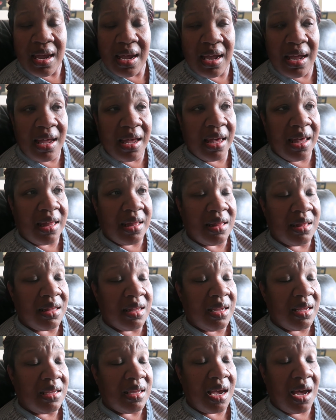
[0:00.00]
And
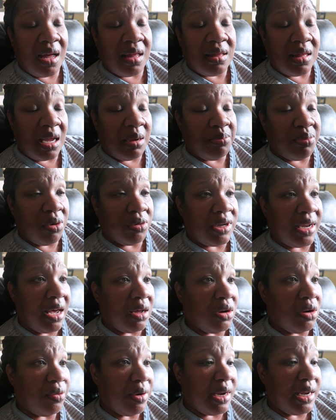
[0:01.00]
yeah, they broke
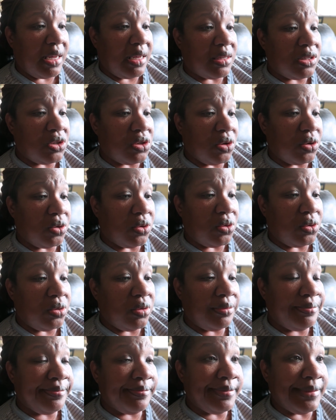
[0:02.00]
down already. So
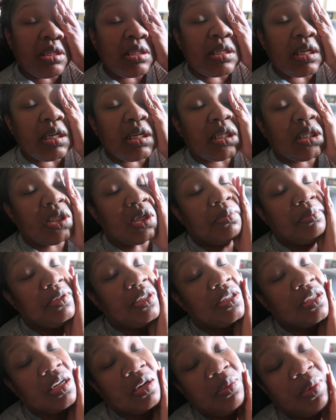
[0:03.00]
it's in. So I'm
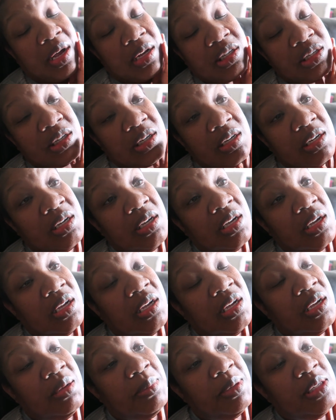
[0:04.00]
just gonna watch
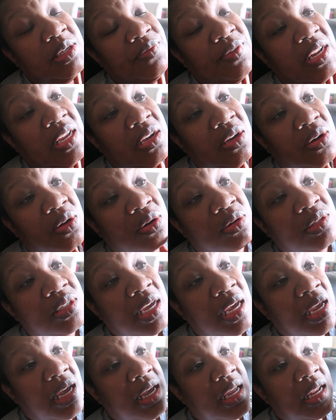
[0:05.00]
a bunch of videos
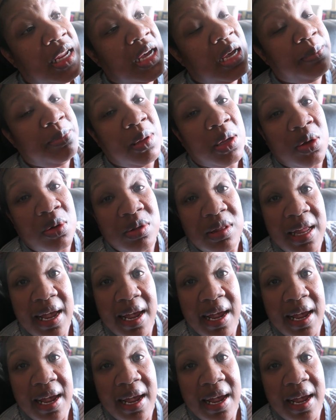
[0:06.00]
and upload